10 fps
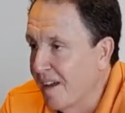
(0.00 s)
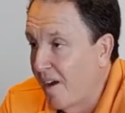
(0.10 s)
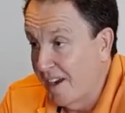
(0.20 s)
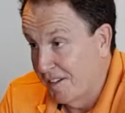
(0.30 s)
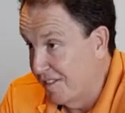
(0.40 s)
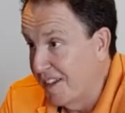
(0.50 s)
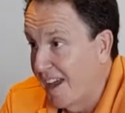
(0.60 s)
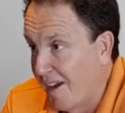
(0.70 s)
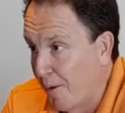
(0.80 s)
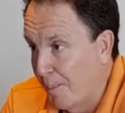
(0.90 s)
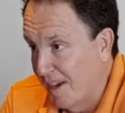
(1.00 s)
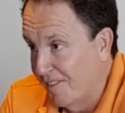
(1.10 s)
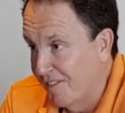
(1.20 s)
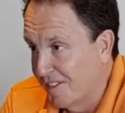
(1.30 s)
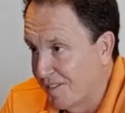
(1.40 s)
I can see how it
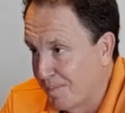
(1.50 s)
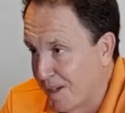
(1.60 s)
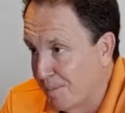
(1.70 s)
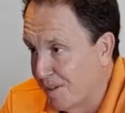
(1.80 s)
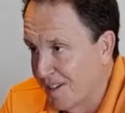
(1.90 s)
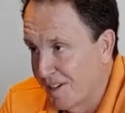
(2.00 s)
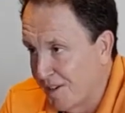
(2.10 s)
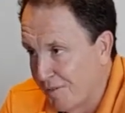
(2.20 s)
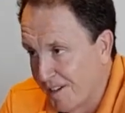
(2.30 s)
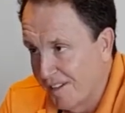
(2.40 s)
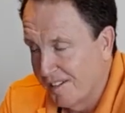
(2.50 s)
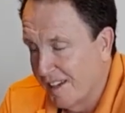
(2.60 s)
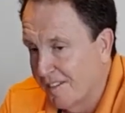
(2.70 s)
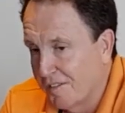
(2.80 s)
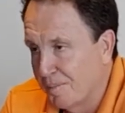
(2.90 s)
benefits people in a career
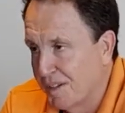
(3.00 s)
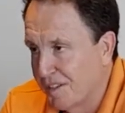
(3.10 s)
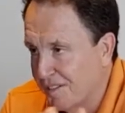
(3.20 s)
sense, but